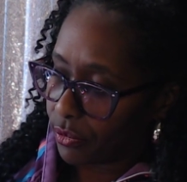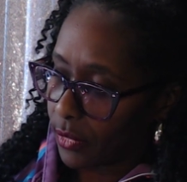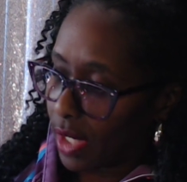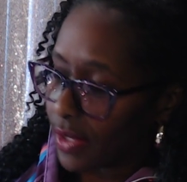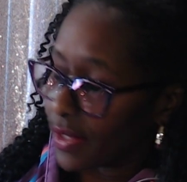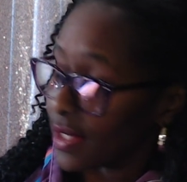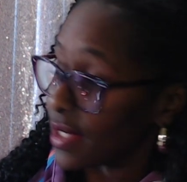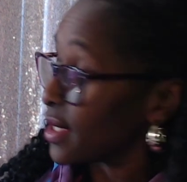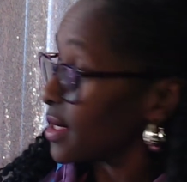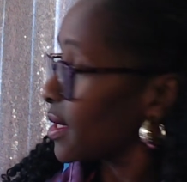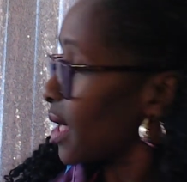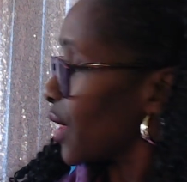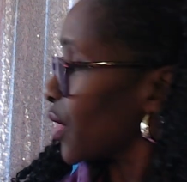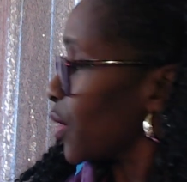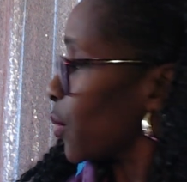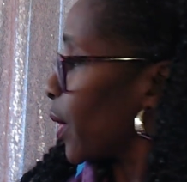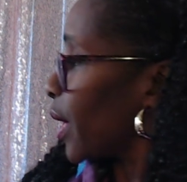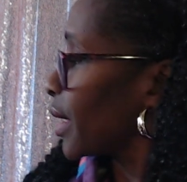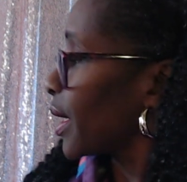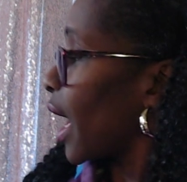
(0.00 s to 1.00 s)
This is not the
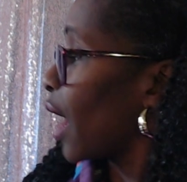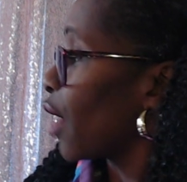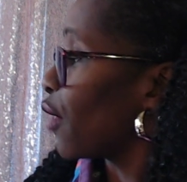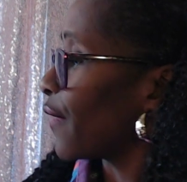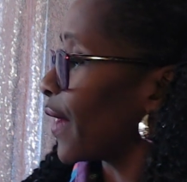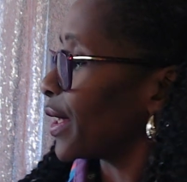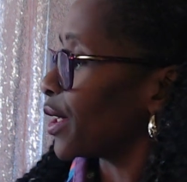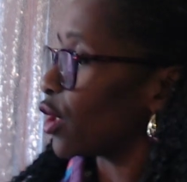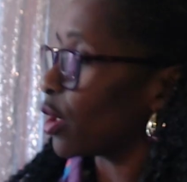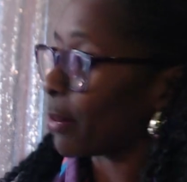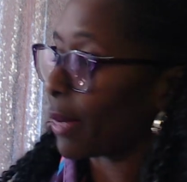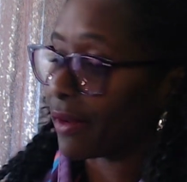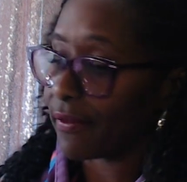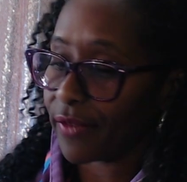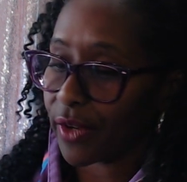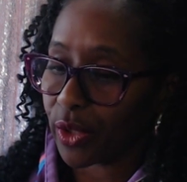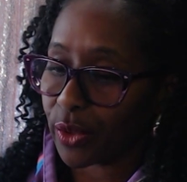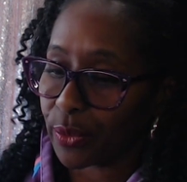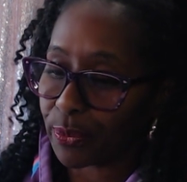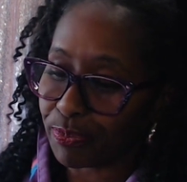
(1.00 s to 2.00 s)
one. I'll find it on my
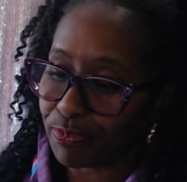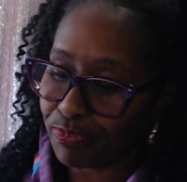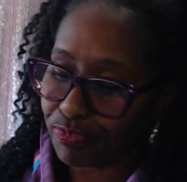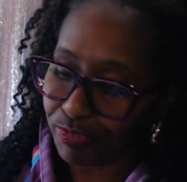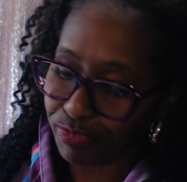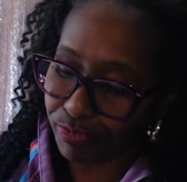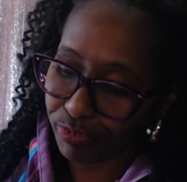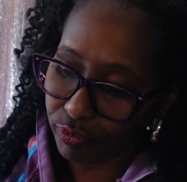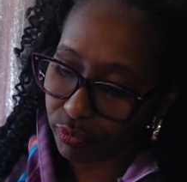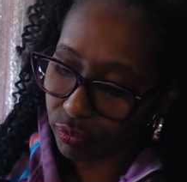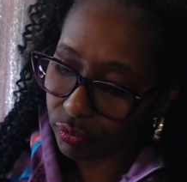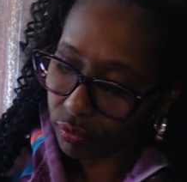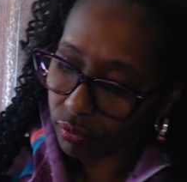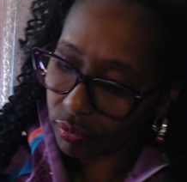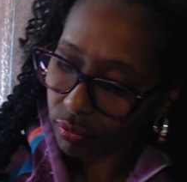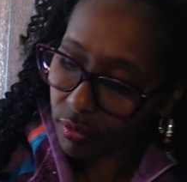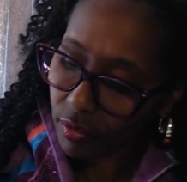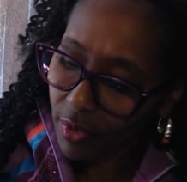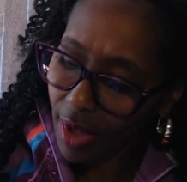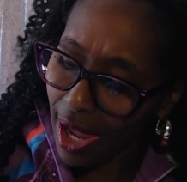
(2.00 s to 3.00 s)
phone.
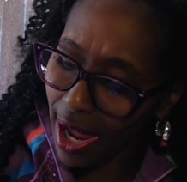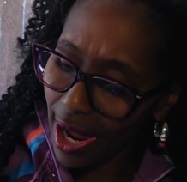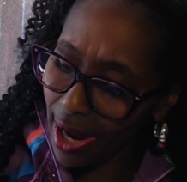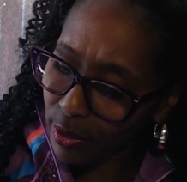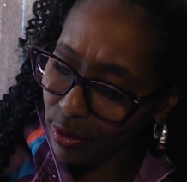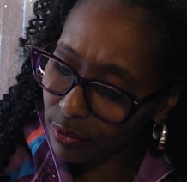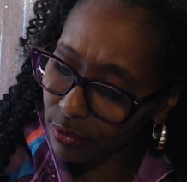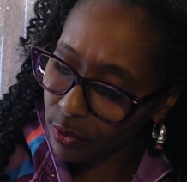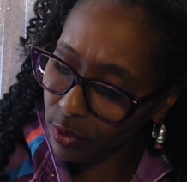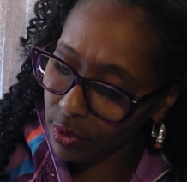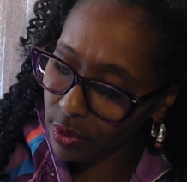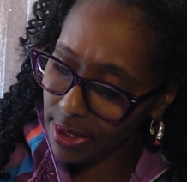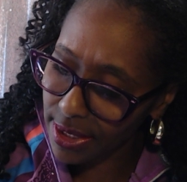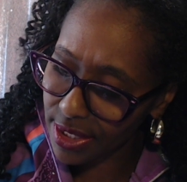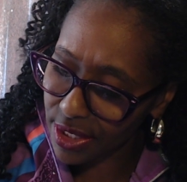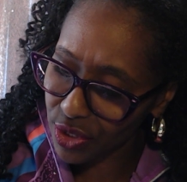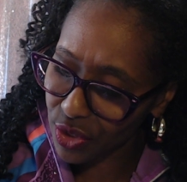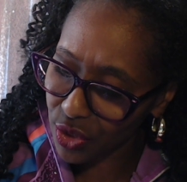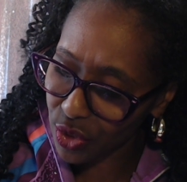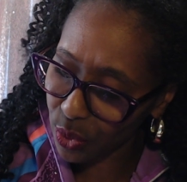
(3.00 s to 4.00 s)
I
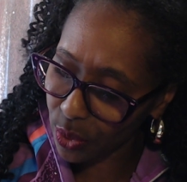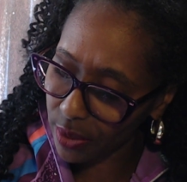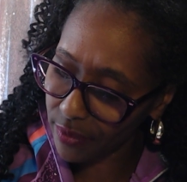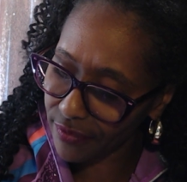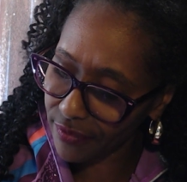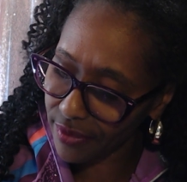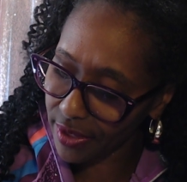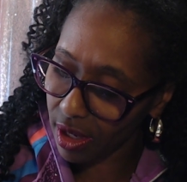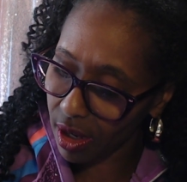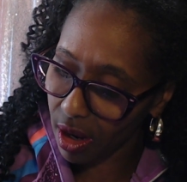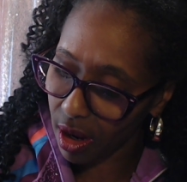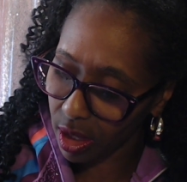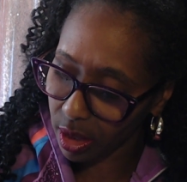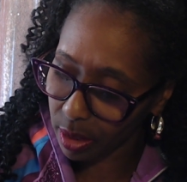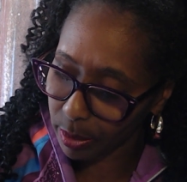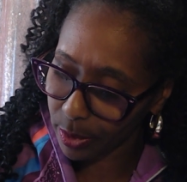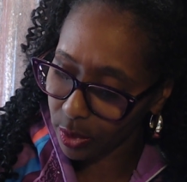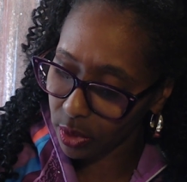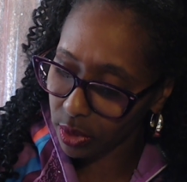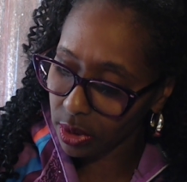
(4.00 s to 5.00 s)
listened to it via
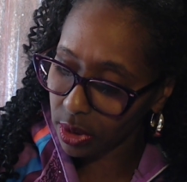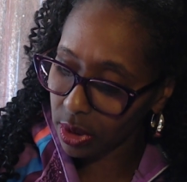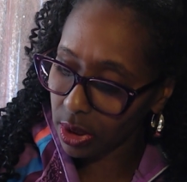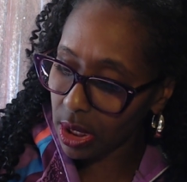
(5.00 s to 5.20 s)
Audible,